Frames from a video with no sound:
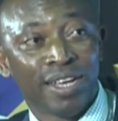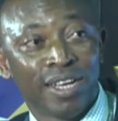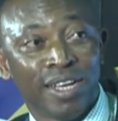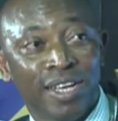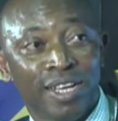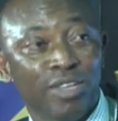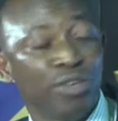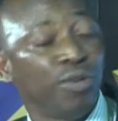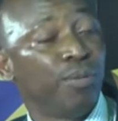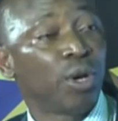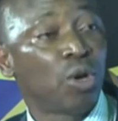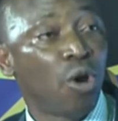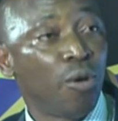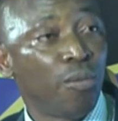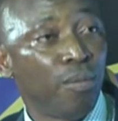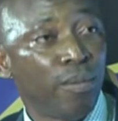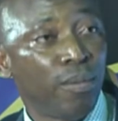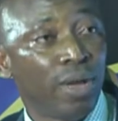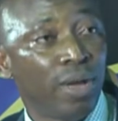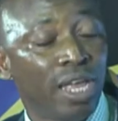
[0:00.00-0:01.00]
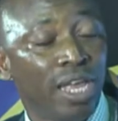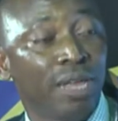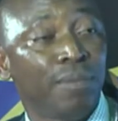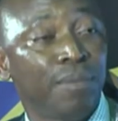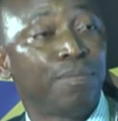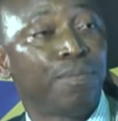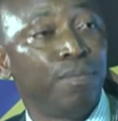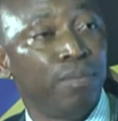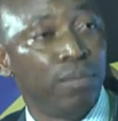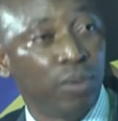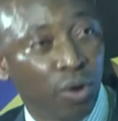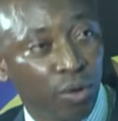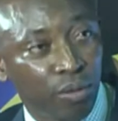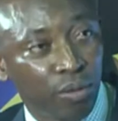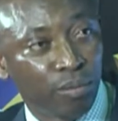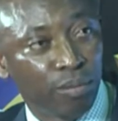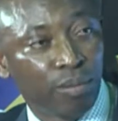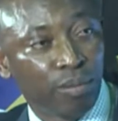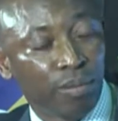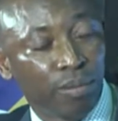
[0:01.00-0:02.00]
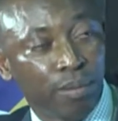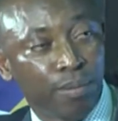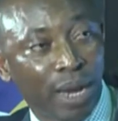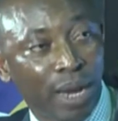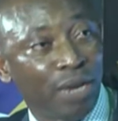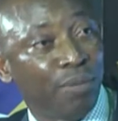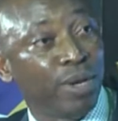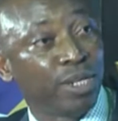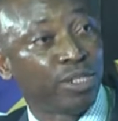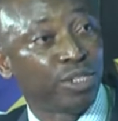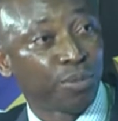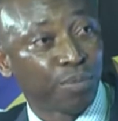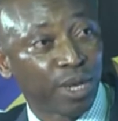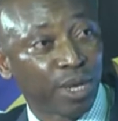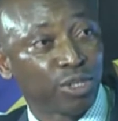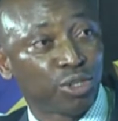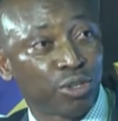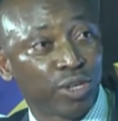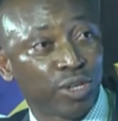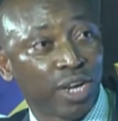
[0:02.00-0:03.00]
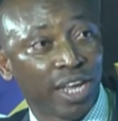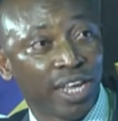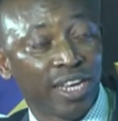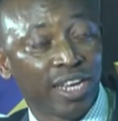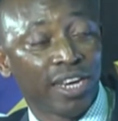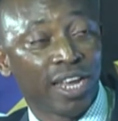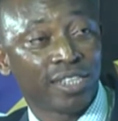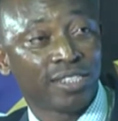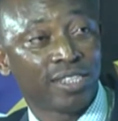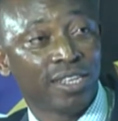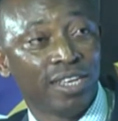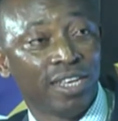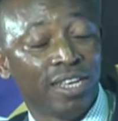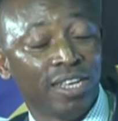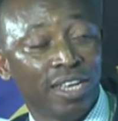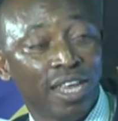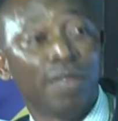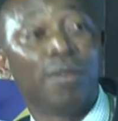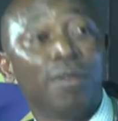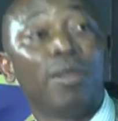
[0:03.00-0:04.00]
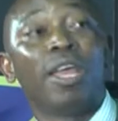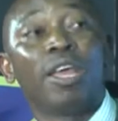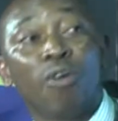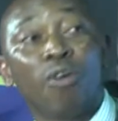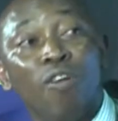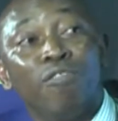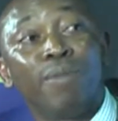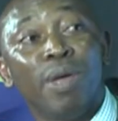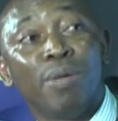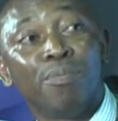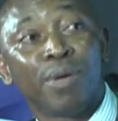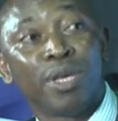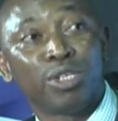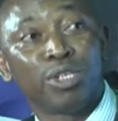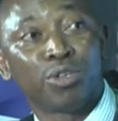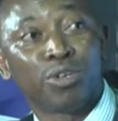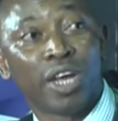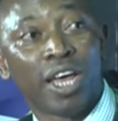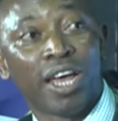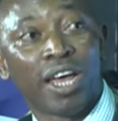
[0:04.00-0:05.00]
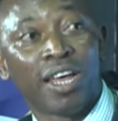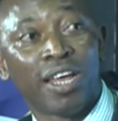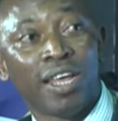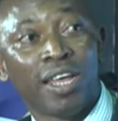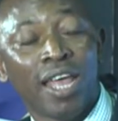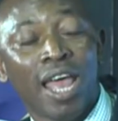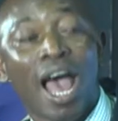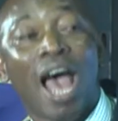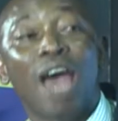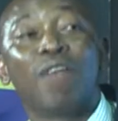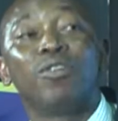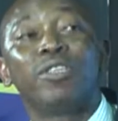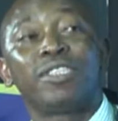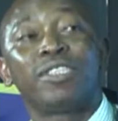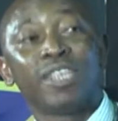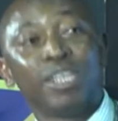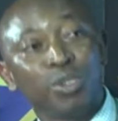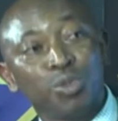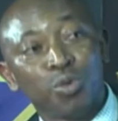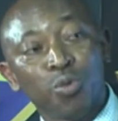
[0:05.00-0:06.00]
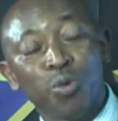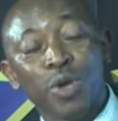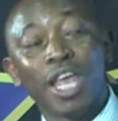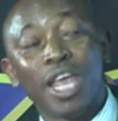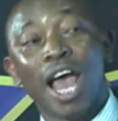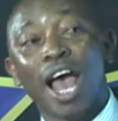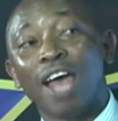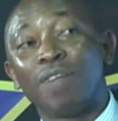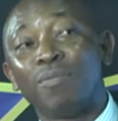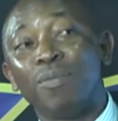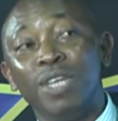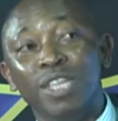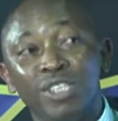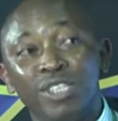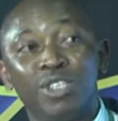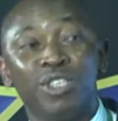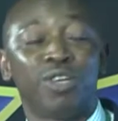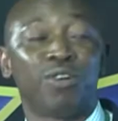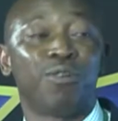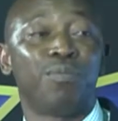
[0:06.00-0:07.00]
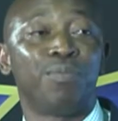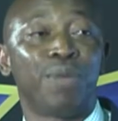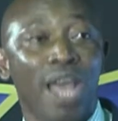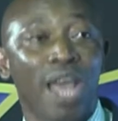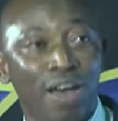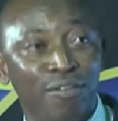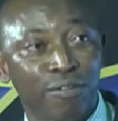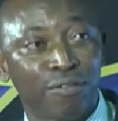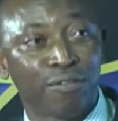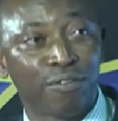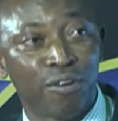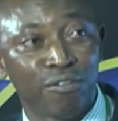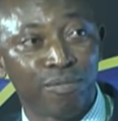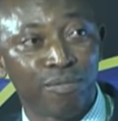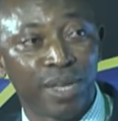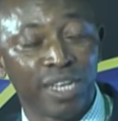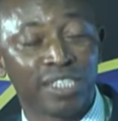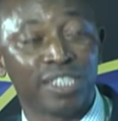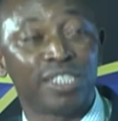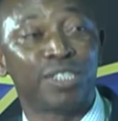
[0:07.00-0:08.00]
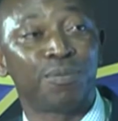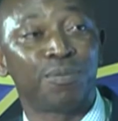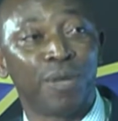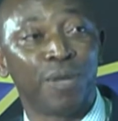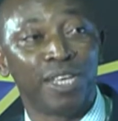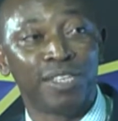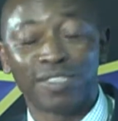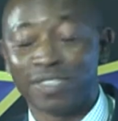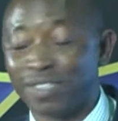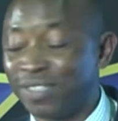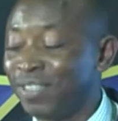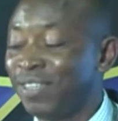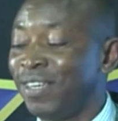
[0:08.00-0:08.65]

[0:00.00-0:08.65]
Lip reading: you become a parliamentary pensioner, a government pensioner. And since we are administering on behalf of government, it means